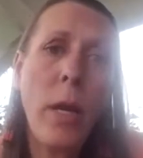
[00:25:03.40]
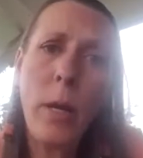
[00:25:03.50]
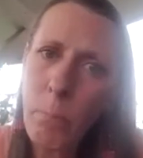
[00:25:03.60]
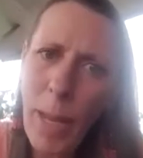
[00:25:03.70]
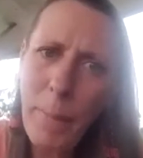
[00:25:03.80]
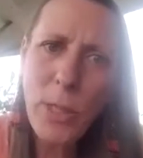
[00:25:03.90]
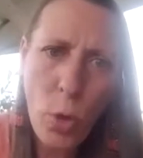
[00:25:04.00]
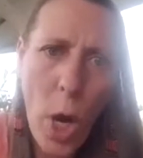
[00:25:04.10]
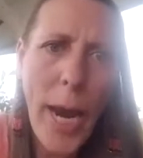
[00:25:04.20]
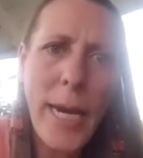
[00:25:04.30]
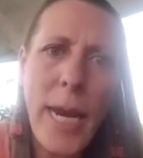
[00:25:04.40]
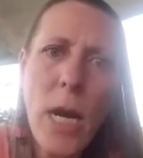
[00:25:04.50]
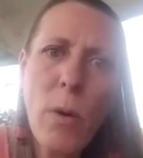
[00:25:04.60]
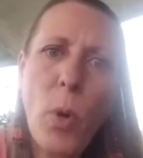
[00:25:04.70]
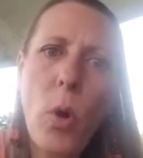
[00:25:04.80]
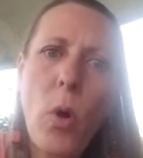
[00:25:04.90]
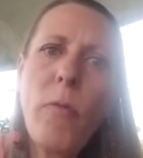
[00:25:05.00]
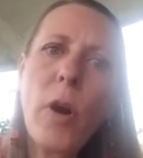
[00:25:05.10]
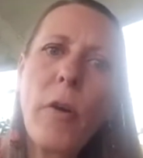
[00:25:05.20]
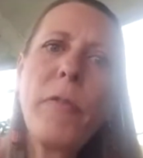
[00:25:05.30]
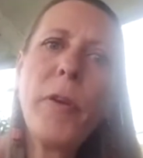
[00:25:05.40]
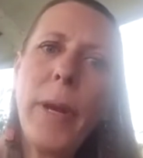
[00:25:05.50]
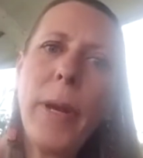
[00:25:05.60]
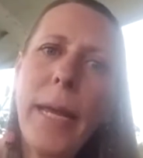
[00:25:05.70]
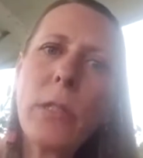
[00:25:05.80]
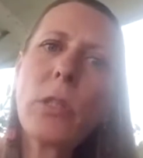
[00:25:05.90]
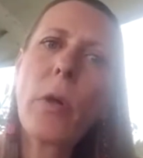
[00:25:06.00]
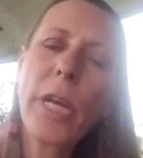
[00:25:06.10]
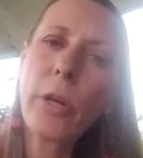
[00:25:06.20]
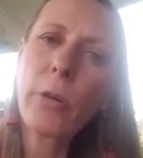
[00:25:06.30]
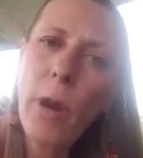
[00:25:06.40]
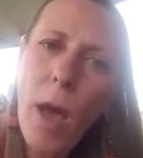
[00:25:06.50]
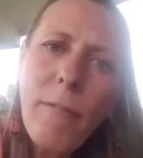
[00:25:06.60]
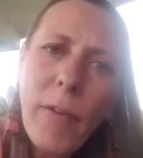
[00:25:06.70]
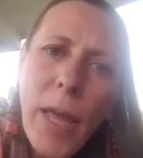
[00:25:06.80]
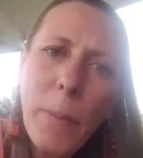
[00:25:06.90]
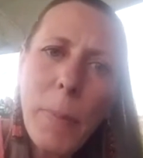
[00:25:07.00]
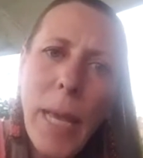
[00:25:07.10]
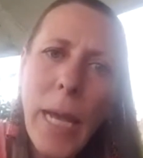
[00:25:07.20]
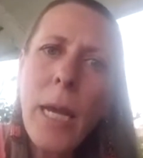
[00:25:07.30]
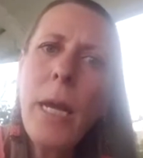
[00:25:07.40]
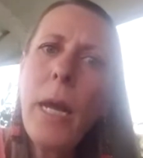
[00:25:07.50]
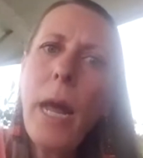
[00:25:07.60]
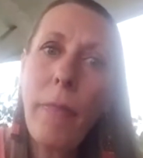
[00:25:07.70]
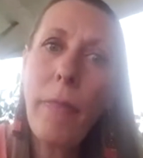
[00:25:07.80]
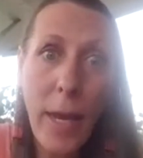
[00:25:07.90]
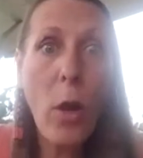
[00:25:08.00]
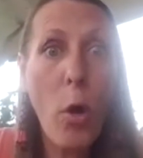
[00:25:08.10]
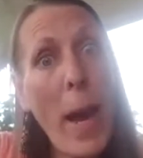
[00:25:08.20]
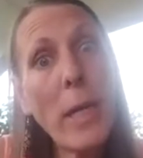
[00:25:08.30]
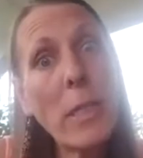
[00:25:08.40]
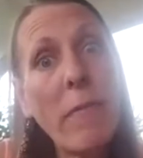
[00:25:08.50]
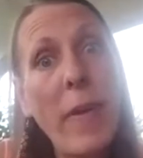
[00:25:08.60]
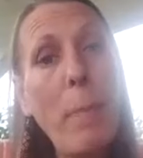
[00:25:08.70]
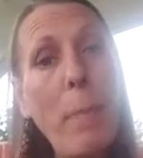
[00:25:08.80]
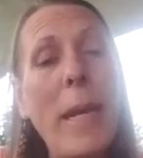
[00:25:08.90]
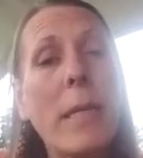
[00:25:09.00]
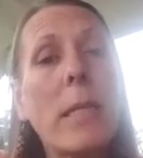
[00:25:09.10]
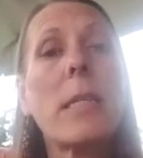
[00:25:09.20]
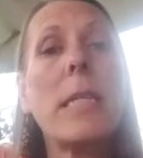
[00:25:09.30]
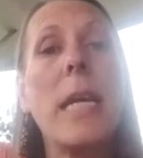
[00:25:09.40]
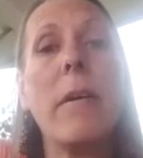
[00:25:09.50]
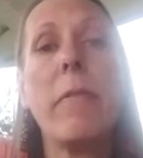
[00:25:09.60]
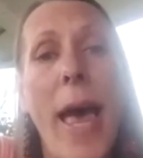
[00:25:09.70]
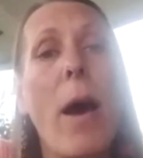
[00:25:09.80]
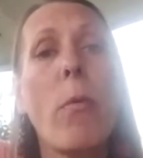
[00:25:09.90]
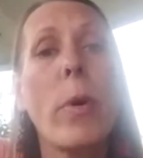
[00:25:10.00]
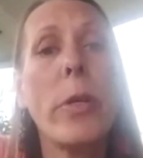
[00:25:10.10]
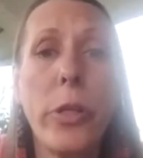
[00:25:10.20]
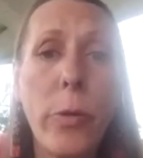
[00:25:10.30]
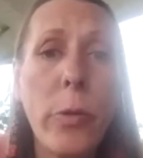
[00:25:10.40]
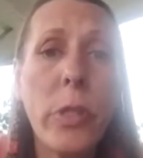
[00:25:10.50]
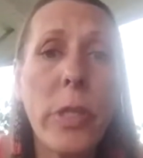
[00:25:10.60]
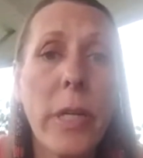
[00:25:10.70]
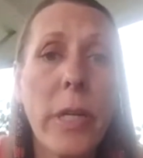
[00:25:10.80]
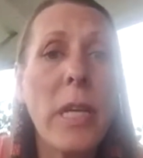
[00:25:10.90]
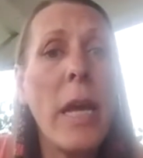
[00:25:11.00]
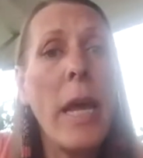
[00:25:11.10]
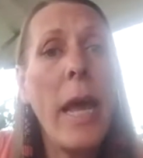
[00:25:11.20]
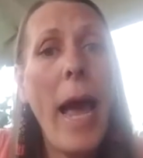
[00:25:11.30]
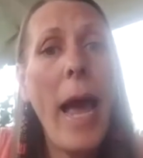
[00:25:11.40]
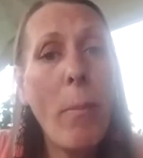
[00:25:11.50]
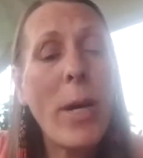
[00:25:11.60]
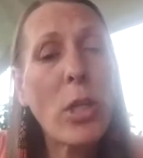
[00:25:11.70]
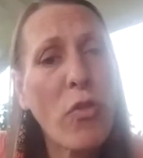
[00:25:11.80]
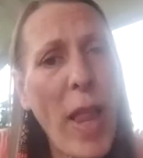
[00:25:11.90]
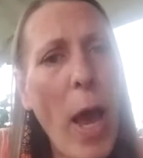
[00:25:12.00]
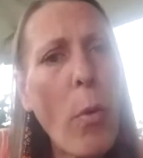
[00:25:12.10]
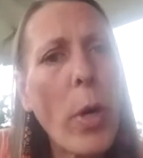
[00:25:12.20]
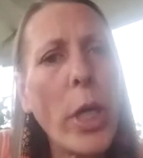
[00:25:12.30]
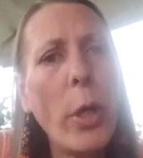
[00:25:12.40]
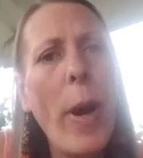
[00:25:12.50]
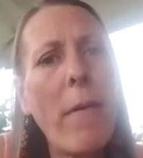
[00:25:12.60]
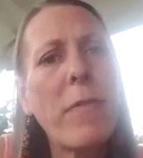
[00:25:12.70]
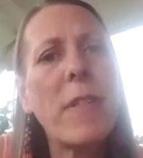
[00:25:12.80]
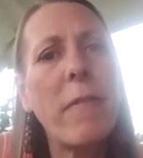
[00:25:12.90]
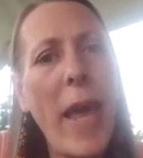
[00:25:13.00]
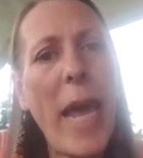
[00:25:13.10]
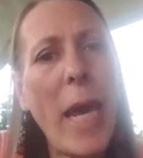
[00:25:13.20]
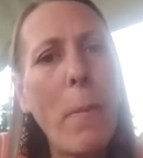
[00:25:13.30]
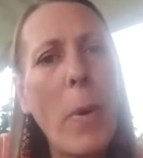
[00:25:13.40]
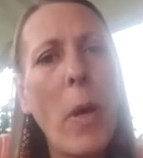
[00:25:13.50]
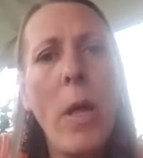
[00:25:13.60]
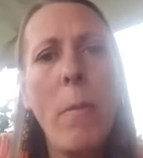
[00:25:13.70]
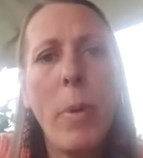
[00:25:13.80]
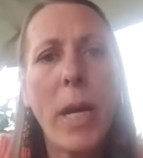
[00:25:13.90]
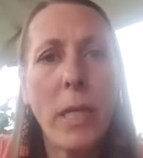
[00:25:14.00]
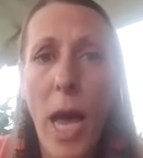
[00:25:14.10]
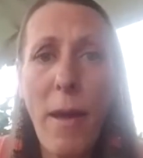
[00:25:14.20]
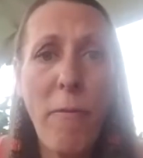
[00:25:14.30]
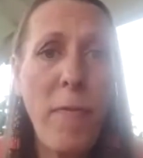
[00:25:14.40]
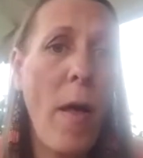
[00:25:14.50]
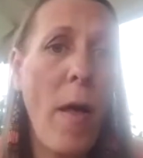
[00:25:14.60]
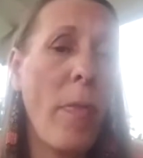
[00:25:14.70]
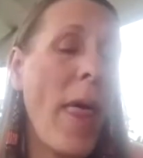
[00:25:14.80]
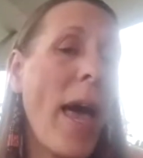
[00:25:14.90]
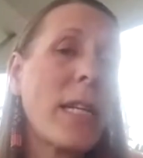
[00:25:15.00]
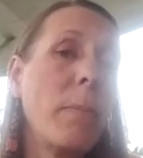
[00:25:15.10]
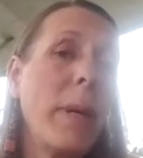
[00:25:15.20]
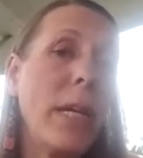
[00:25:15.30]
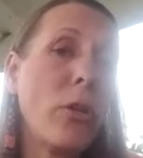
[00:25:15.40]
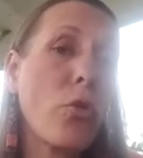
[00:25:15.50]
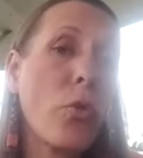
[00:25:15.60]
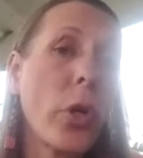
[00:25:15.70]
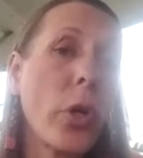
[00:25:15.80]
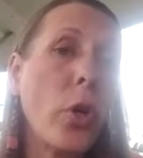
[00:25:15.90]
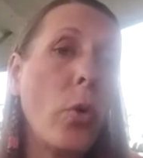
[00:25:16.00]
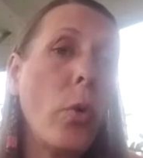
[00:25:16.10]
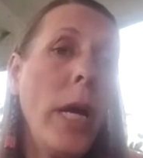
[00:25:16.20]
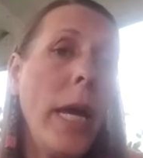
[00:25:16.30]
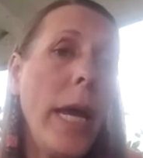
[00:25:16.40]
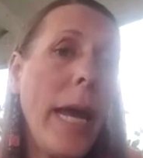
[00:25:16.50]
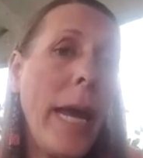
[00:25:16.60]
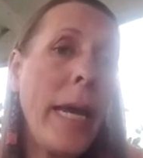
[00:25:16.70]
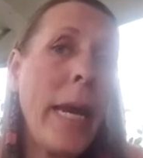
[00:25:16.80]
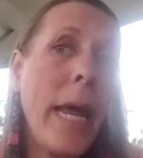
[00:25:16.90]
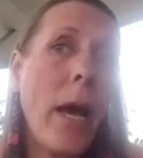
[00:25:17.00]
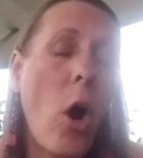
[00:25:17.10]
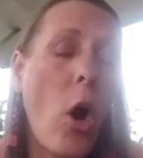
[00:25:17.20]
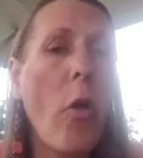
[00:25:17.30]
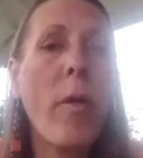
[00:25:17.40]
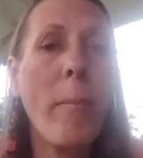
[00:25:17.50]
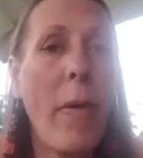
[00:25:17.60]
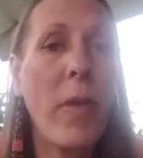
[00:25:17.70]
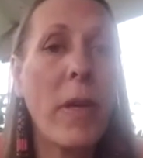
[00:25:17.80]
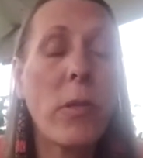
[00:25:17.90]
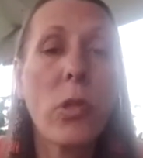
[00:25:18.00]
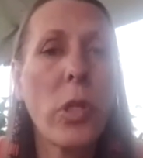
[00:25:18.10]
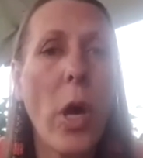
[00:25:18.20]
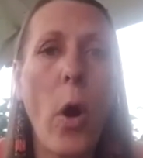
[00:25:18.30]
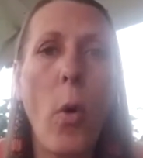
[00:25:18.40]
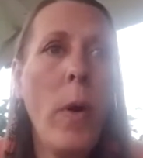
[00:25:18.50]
maybe try an edible for a few days so that you're not vaping, and then go back to vaping to see if that reduces how much flower you have to vape. Because I've found that to be true in all the methods. So